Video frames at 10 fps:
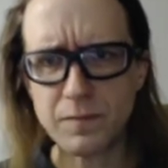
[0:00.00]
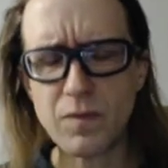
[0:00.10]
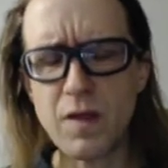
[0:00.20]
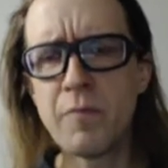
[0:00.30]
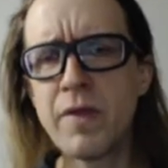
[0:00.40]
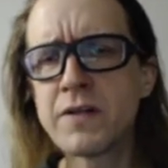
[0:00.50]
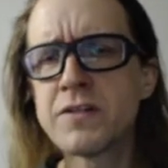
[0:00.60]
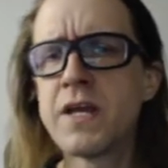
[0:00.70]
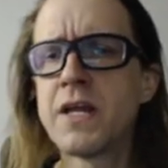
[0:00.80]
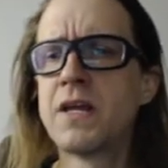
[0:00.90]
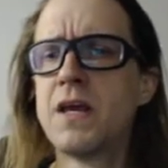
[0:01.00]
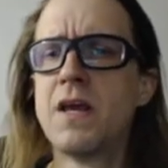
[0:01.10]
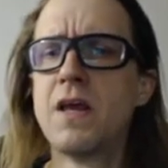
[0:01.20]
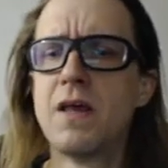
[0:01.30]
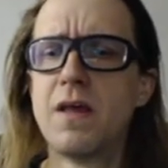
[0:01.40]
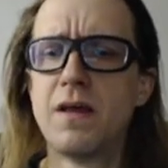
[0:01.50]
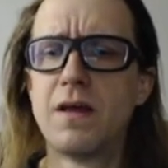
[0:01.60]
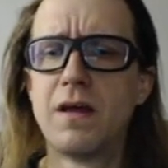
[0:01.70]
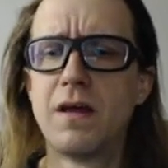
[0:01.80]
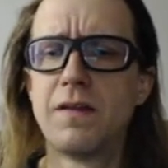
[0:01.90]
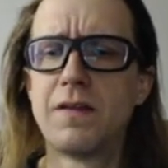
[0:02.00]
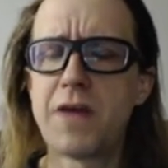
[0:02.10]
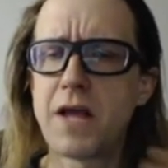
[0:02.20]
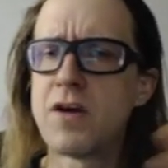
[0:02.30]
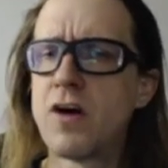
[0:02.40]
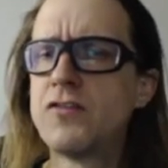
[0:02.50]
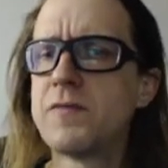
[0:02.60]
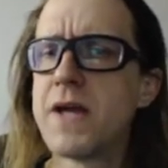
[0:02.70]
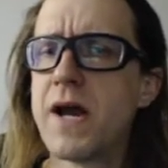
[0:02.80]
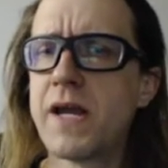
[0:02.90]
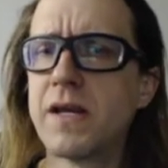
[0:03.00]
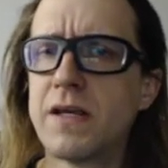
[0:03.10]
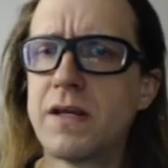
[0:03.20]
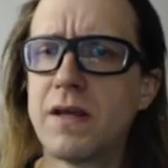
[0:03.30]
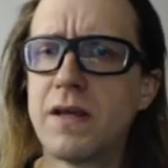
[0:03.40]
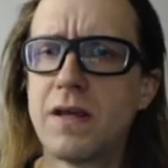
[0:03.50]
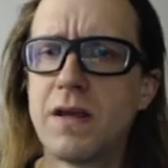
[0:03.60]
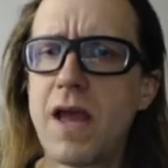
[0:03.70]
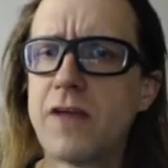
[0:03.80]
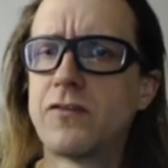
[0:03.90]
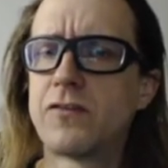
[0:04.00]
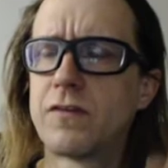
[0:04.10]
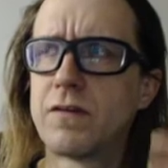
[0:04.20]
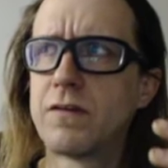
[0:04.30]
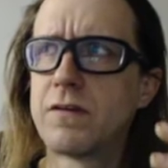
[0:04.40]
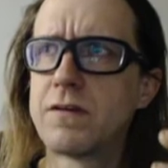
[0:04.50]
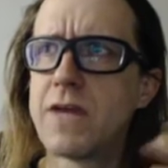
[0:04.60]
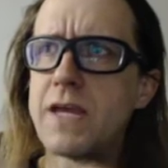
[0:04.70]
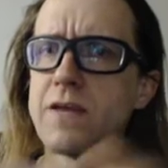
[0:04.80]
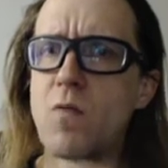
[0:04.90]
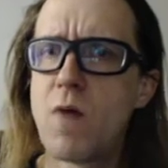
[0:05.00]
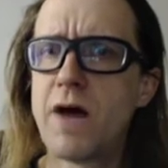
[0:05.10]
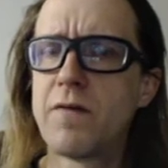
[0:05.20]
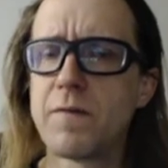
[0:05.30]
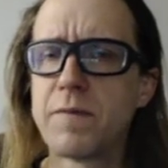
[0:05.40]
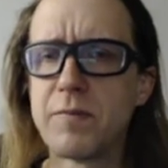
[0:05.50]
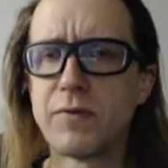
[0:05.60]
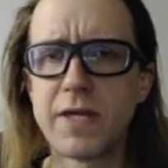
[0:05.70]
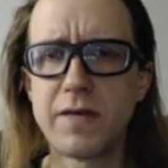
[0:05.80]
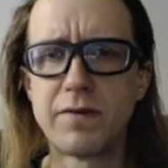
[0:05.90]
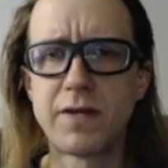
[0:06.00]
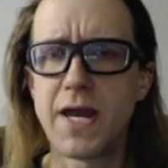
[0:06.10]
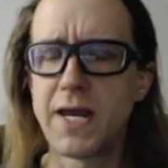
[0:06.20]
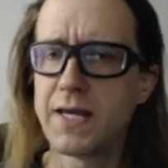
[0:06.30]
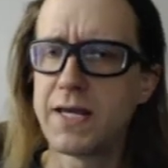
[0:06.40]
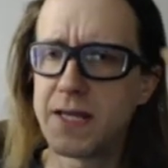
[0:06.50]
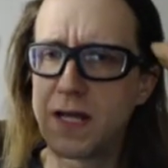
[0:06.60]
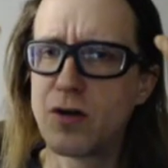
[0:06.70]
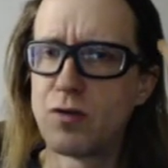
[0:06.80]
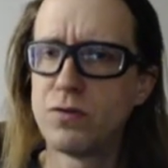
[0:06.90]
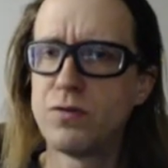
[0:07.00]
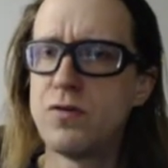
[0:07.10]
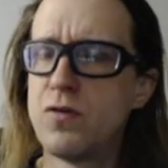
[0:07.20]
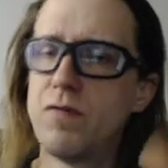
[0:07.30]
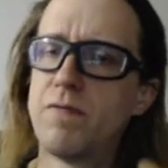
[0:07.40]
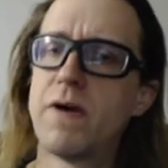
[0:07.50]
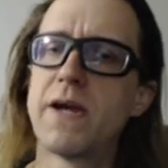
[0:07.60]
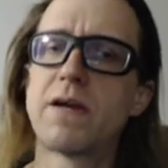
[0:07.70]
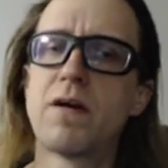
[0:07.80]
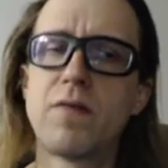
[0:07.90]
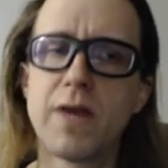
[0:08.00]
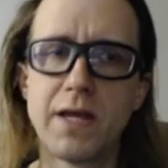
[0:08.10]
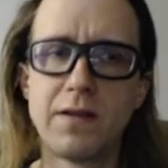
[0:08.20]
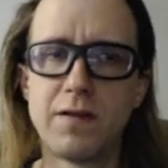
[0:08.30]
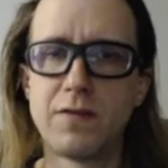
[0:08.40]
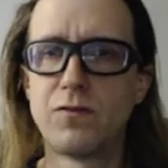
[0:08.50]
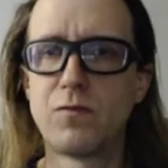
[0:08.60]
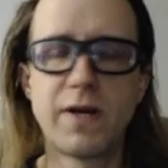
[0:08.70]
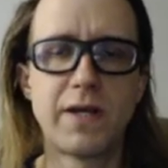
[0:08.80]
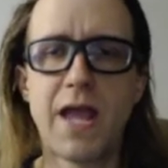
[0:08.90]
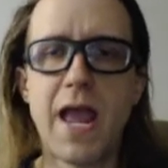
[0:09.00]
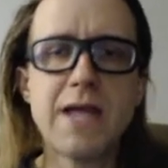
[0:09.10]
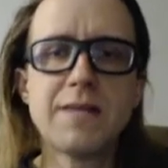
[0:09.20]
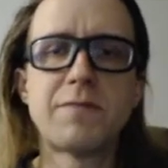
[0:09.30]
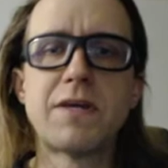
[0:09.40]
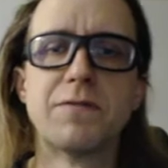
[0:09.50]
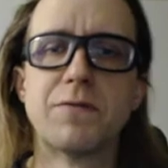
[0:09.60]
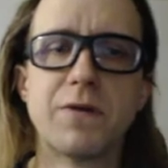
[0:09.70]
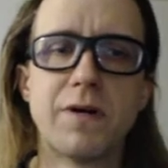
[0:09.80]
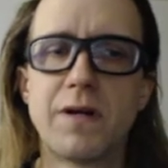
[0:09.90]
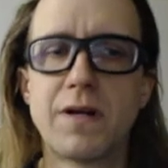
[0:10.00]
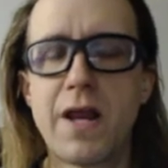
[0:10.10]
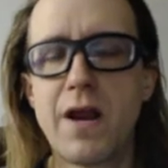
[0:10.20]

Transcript: Blockchain, the technology behind it has taken a while for people to even kind of get the clue of like, okay, this is what it can be for.